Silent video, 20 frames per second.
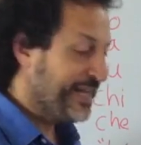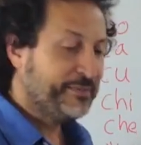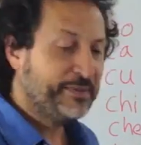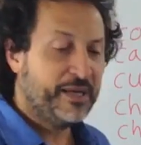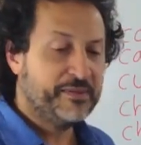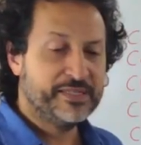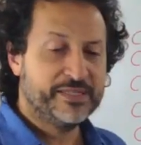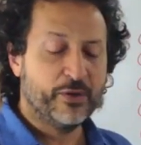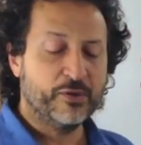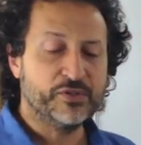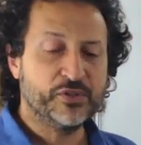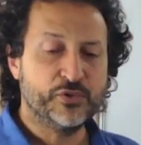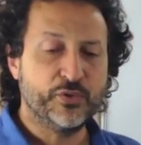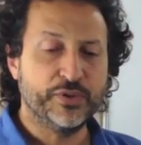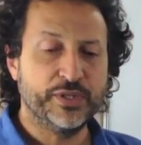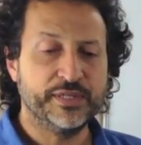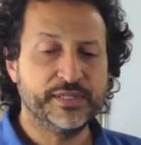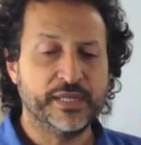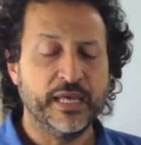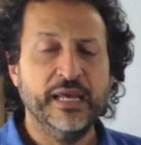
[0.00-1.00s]
sometimes tell
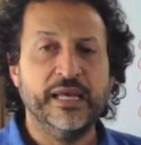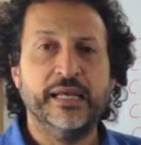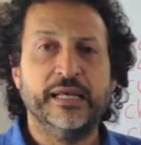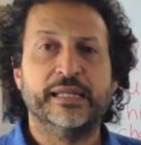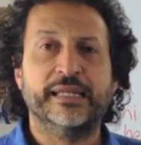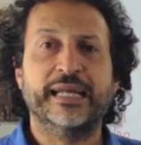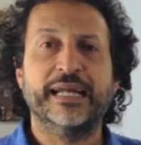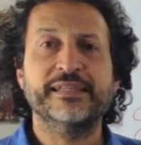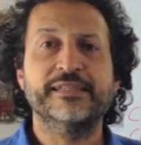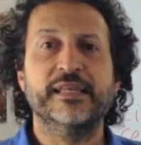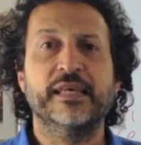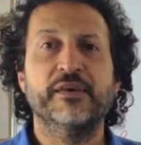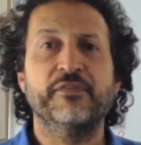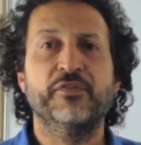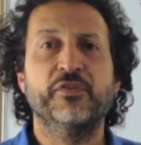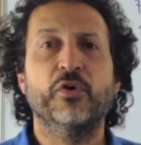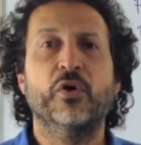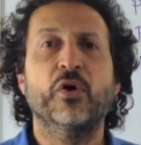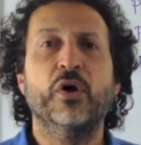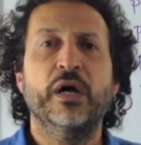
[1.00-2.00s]
students, ragazzi,
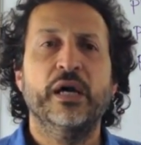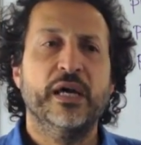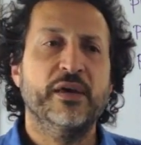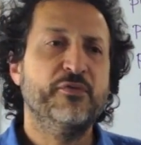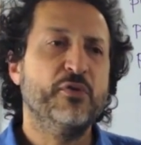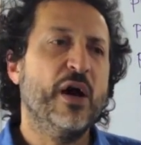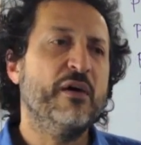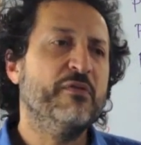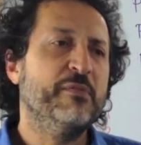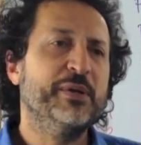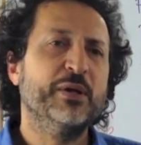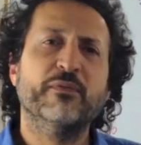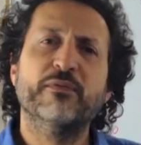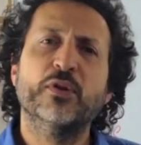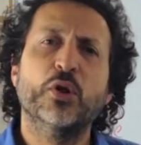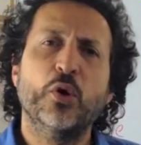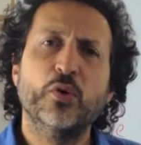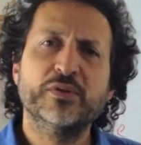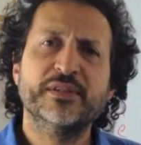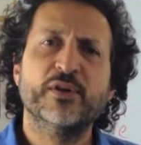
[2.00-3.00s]
if you have a bit of
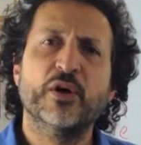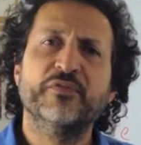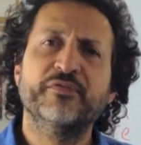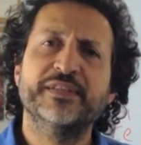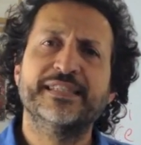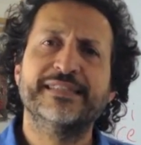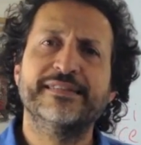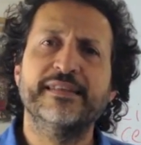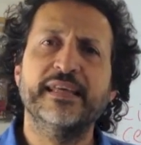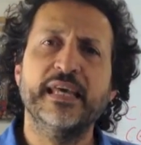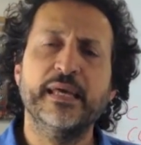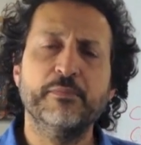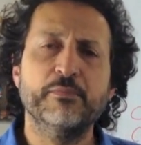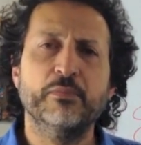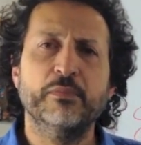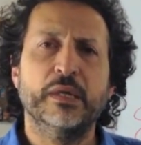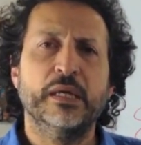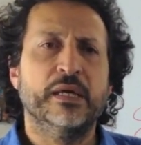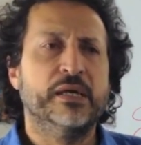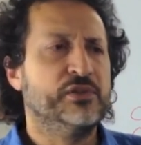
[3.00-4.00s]
low
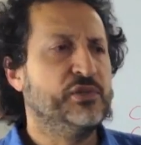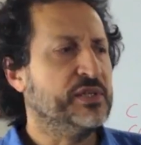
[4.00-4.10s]
self-esteem,